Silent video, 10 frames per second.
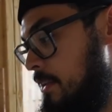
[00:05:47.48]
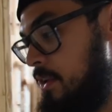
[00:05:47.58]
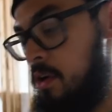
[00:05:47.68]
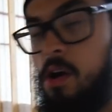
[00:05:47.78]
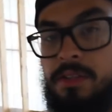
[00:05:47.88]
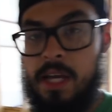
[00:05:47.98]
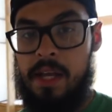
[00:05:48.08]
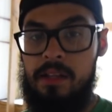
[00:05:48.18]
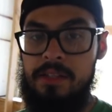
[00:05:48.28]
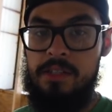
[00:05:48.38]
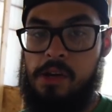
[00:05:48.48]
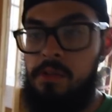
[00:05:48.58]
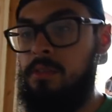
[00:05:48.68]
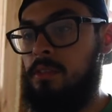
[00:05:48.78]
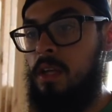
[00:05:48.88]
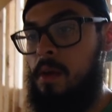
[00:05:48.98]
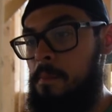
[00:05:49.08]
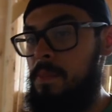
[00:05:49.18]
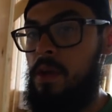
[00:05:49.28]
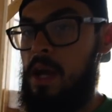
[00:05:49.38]
They're called tankless, so
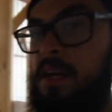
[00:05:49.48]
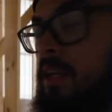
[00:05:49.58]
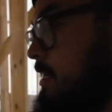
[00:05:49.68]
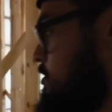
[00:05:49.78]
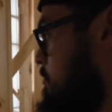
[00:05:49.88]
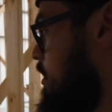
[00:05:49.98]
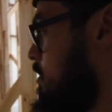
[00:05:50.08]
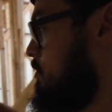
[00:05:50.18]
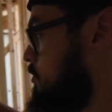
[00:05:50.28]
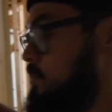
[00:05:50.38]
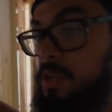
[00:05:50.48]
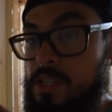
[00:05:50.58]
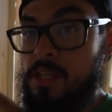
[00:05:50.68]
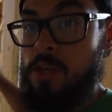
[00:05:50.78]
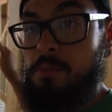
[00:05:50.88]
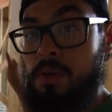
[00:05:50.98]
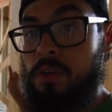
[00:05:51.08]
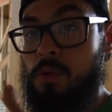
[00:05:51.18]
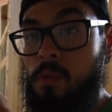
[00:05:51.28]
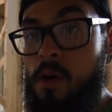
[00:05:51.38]
they're kind of like small little units that you put
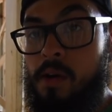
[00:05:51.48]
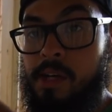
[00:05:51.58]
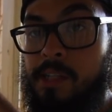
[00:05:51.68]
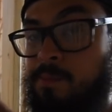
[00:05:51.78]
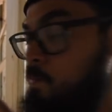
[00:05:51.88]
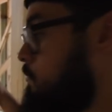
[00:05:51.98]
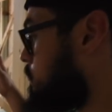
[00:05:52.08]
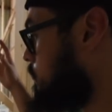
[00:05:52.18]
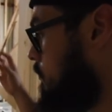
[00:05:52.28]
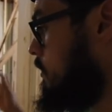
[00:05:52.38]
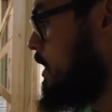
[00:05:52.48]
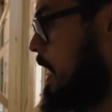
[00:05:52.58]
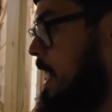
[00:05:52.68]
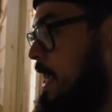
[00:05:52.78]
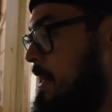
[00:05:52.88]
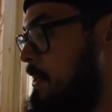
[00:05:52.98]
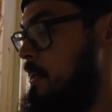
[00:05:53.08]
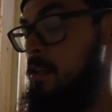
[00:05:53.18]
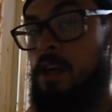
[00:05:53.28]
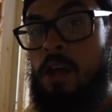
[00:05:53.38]
on the wall here. And
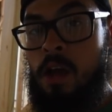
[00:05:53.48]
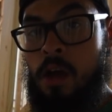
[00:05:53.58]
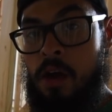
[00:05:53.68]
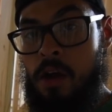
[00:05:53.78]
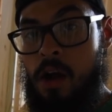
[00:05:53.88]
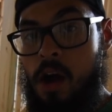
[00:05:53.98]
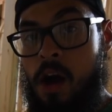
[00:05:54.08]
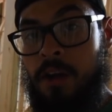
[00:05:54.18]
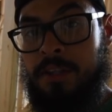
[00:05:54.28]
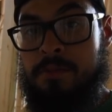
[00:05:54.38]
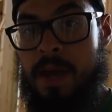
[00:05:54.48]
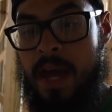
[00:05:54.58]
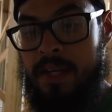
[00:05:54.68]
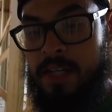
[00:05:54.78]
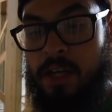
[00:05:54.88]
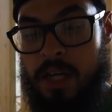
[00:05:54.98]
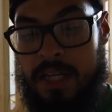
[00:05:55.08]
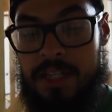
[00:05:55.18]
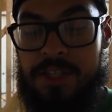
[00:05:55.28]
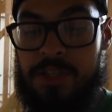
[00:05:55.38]
uh, on demand, it
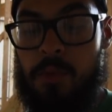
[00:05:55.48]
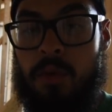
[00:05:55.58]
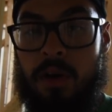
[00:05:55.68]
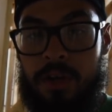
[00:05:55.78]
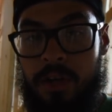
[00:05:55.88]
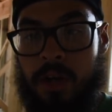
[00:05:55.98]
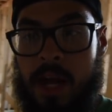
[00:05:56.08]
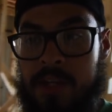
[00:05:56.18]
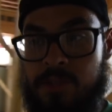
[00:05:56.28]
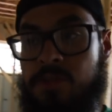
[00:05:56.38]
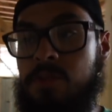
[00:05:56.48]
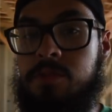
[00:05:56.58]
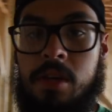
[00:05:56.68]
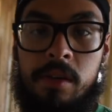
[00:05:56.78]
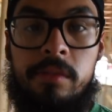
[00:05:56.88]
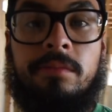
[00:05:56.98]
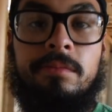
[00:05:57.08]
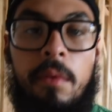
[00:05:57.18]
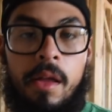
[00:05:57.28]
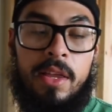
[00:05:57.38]
heats the water as you use it.
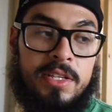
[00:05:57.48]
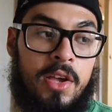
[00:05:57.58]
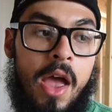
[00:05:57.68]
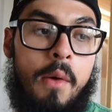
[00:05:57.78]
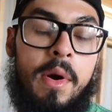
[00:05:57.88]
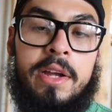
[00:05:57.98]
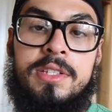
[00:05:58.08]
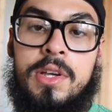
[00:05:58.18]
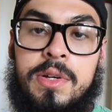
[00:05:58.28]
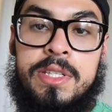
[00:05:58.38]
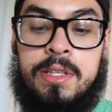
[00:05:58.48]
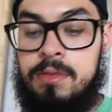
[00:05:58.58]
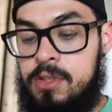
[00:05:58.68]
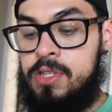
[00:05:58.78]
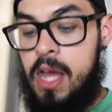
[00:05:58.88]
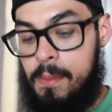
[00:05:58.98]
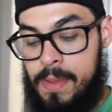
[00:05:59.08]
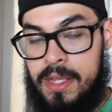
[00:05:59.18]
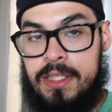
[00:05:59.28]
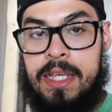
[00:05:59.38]
That's how that works. So it's just not a
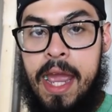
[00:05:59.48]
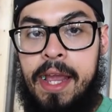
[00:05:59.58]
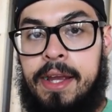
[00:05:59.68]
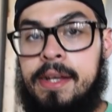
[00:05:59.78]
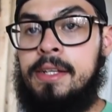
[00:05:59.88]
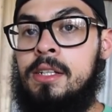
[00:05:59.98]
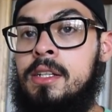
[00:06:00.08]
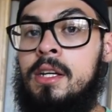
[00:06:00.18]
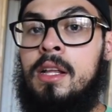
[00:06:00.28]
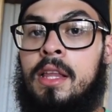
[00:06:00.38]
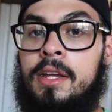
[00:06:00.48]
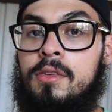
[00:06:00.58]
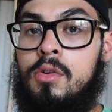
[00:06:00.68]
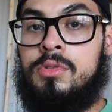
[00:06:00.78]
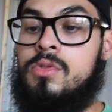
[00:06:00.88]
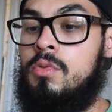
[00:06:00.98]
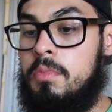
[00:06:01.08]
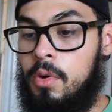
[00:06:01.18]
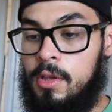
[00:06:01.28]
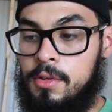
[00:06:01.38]
big tank like old school
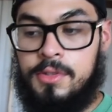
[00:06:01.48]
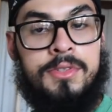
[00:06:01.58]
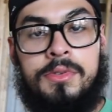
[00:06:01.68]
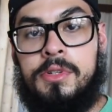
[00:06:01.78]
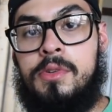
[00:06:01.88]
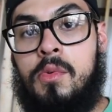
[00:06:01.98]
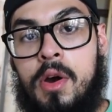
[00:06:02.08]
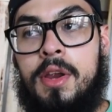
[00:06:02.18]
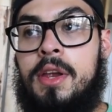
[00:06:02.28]
boilers or water